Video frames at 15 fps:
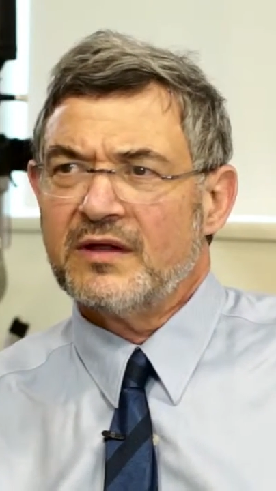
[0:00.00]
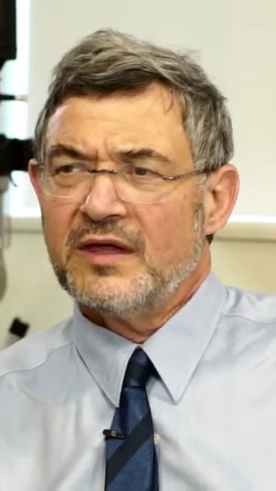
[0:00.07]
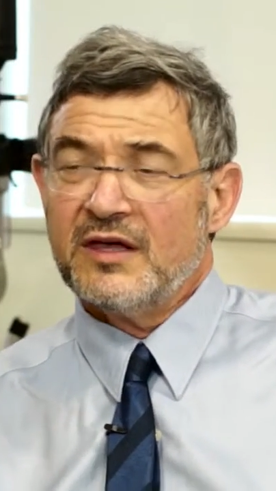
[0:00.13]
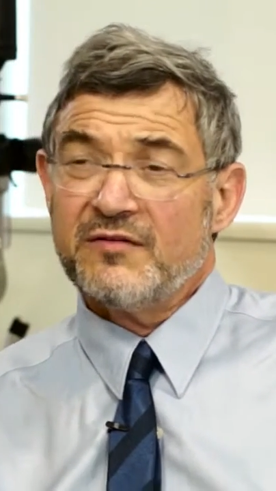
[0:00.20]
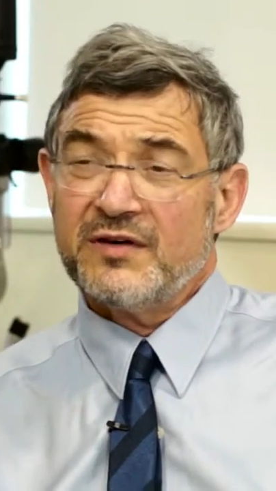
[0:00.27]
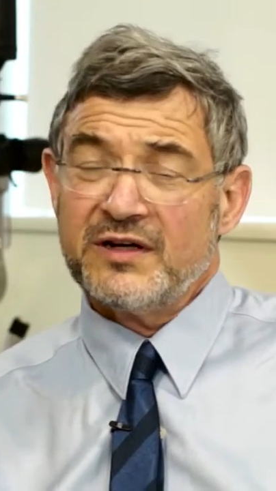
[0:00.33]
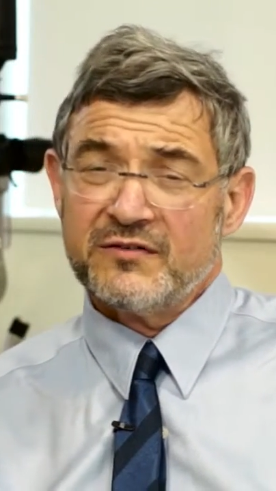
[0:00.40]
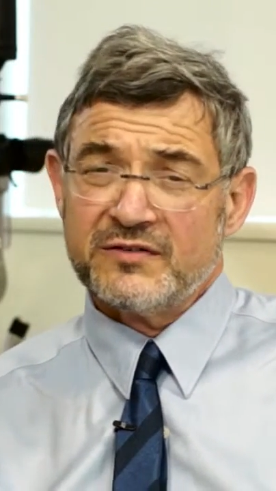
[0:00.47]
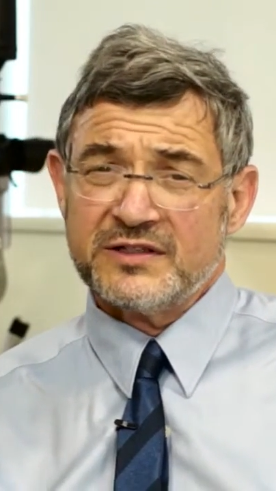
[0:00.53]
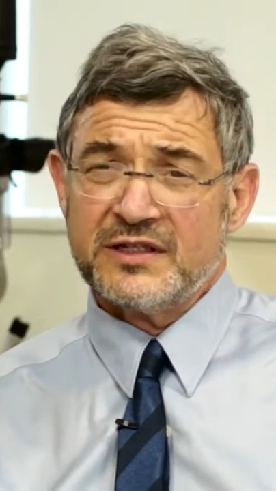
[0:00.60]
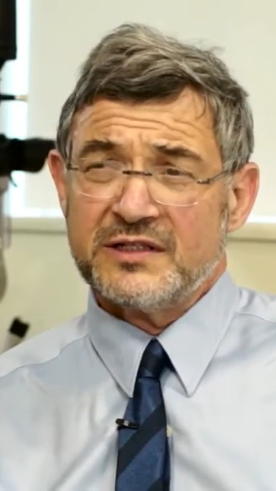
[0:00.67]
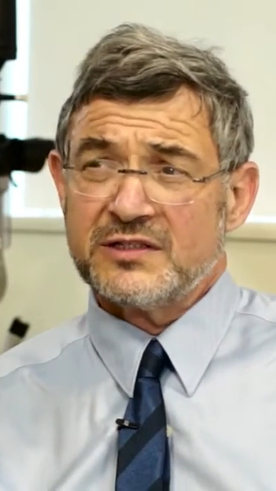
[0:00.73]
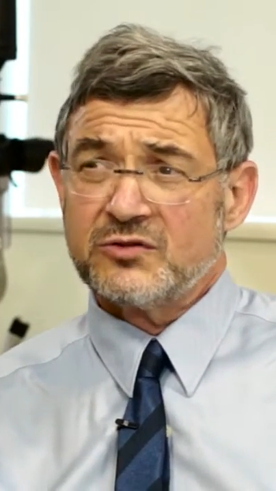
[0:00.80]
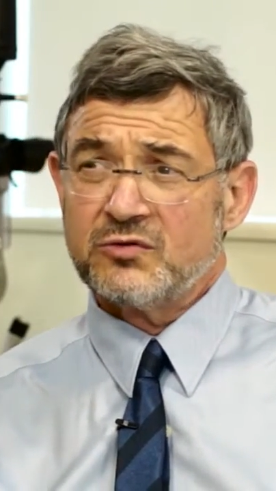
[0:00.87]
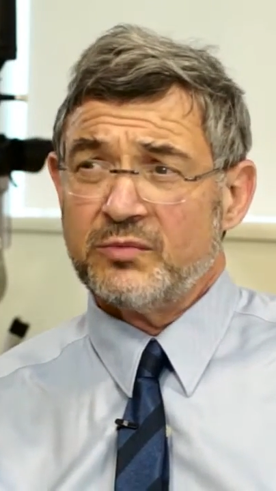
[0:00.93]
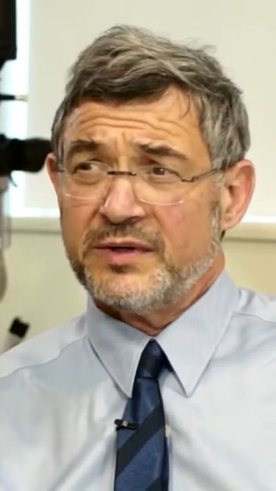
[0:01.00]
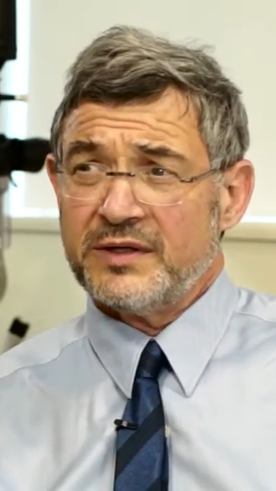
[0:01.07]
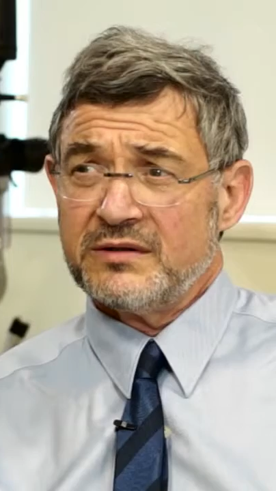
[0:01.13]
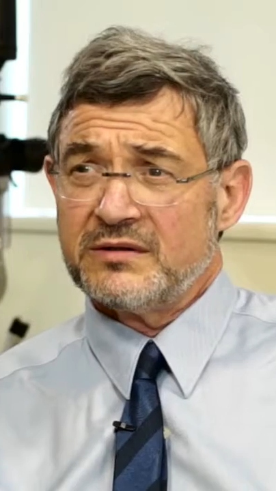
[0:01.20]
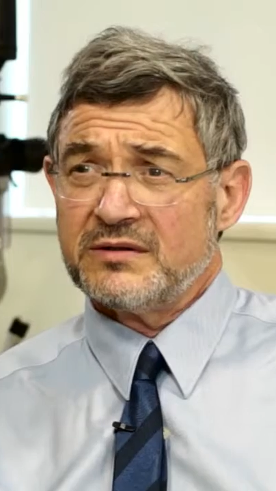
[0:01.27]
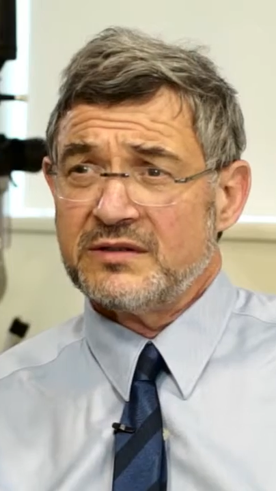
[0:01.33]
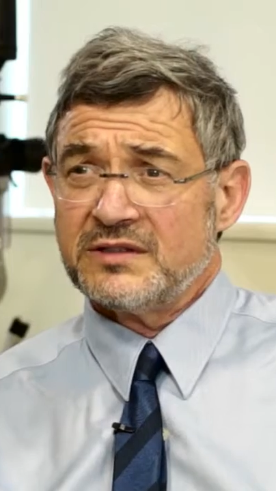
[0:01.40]
Even if the
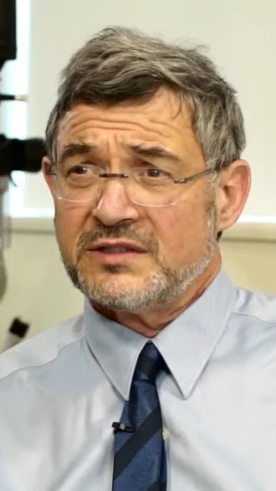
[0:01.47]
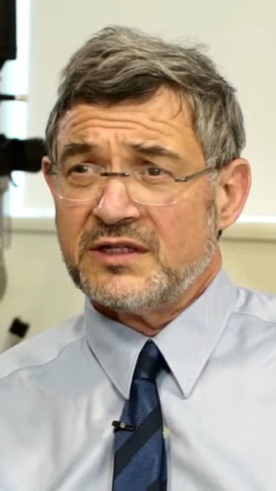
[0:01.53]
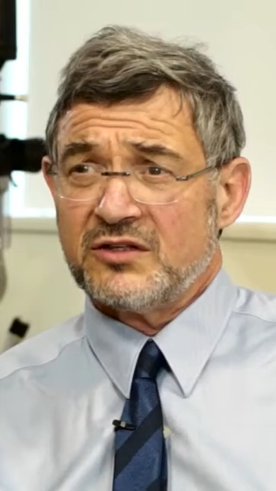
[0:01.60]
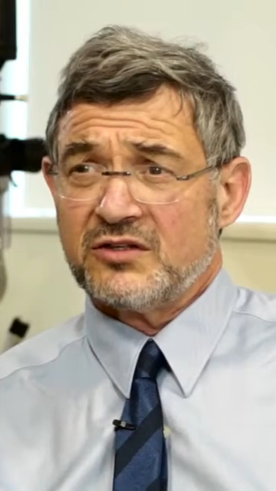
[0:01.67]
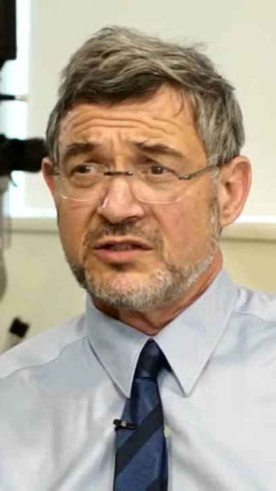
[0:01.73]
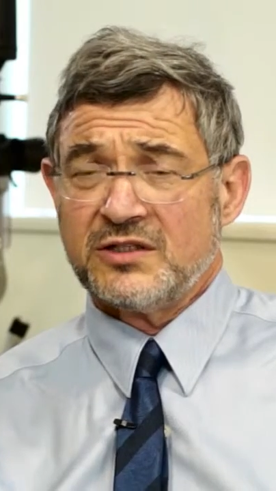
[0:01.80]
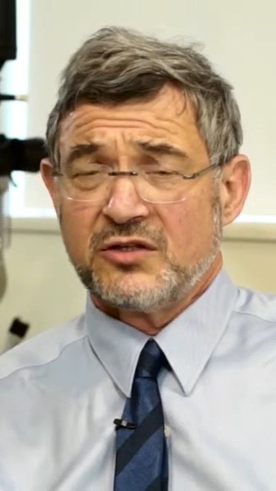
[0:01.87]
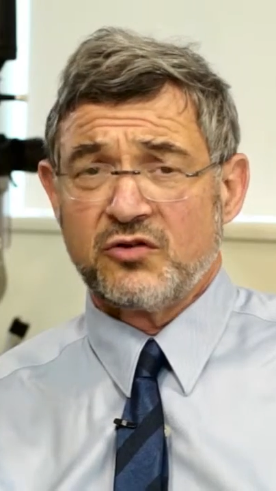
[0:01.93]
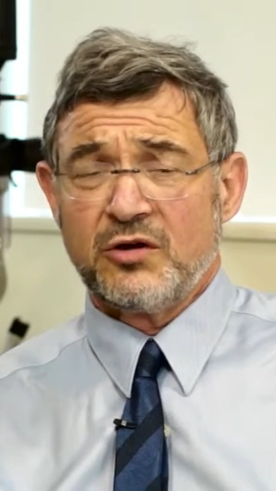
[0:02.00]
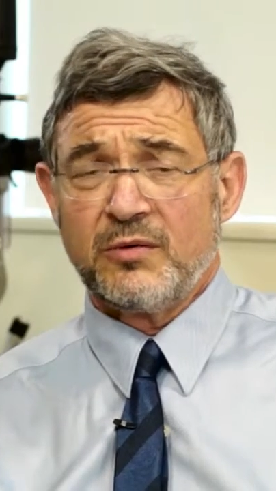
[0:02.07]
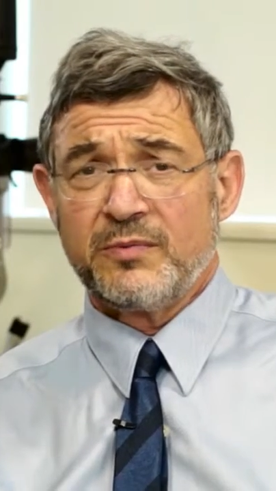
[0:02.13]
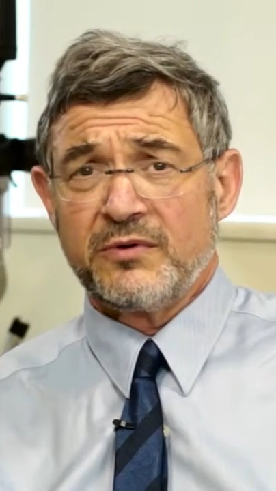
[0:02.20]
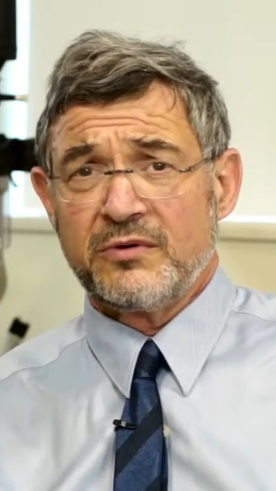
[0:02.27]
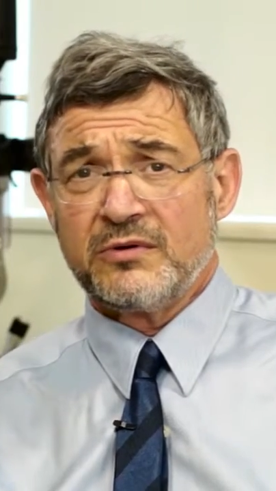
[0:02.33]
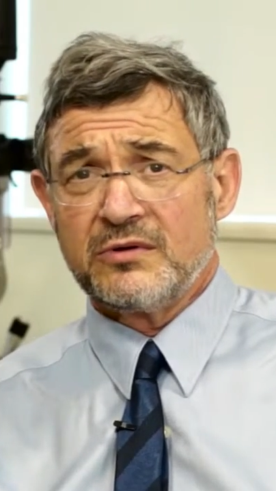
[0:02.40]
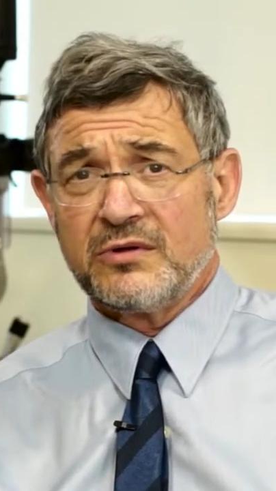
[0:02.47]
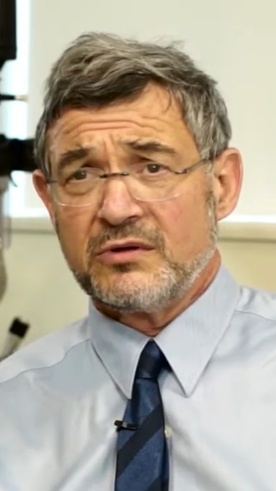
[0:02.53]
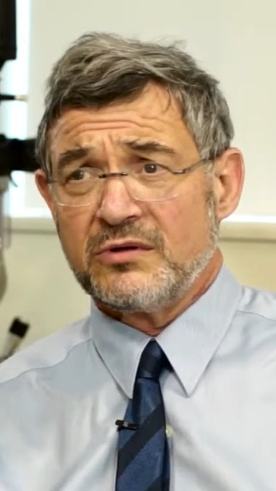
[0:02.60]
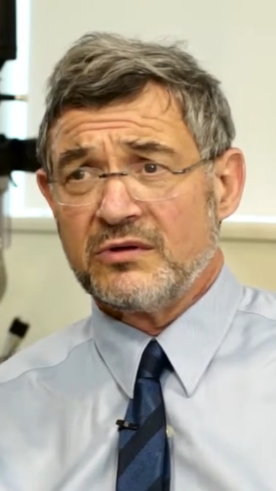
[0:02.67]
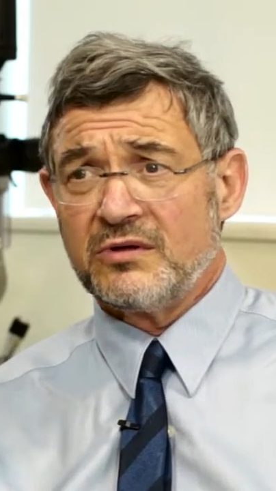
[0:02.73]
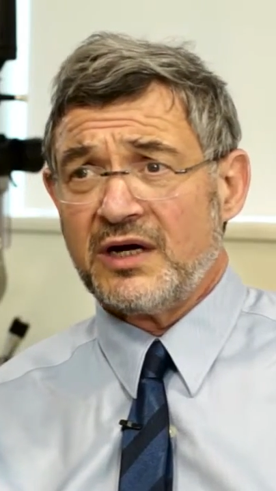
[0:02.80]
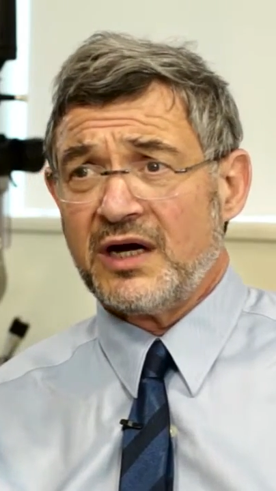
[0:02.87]
instrument, such as a chopper
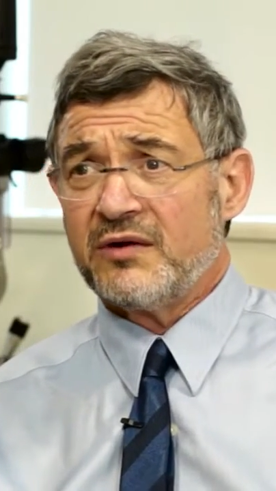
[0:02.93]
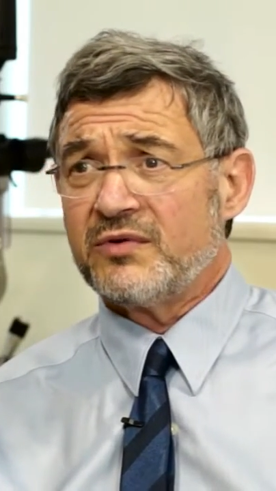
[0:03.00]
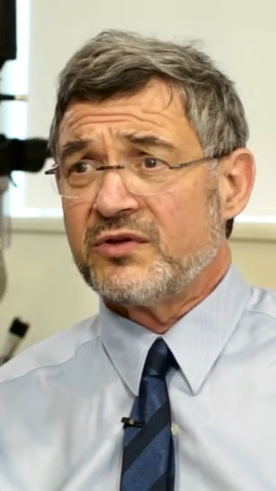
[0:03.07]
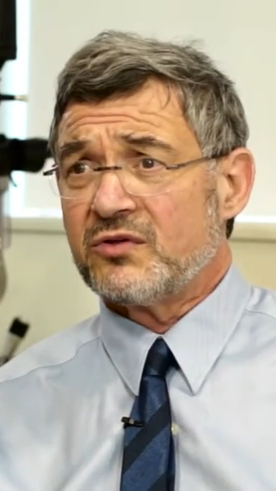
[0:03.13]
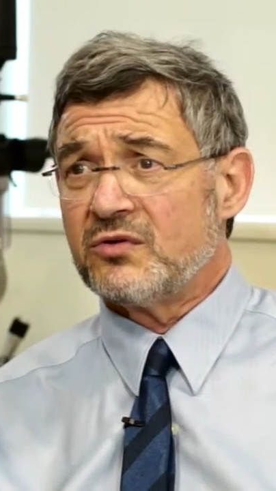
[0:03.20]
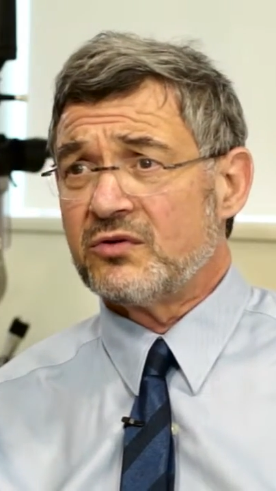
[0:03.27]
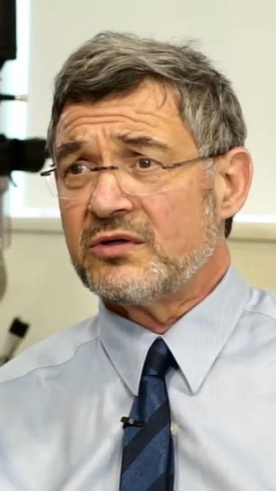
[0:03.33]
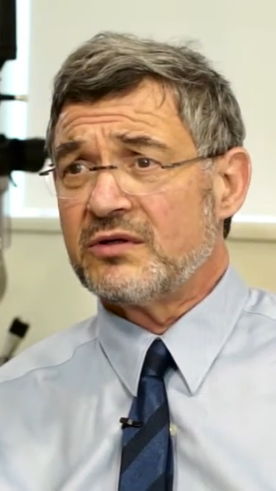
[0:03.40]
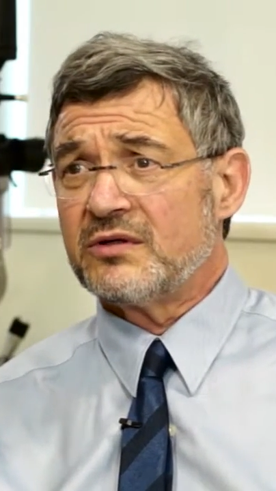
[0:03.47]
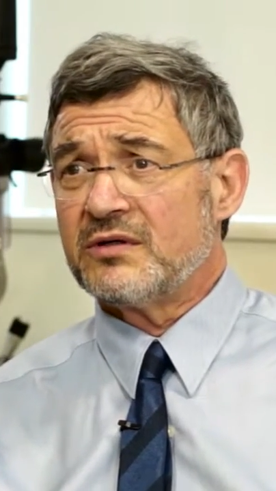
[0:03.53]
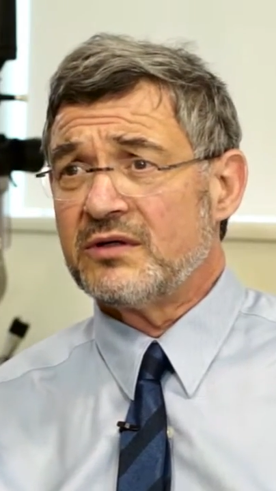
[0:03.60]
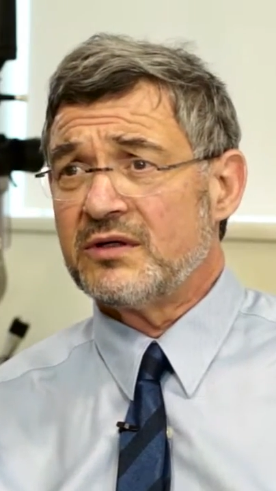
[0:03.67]
or iris hook,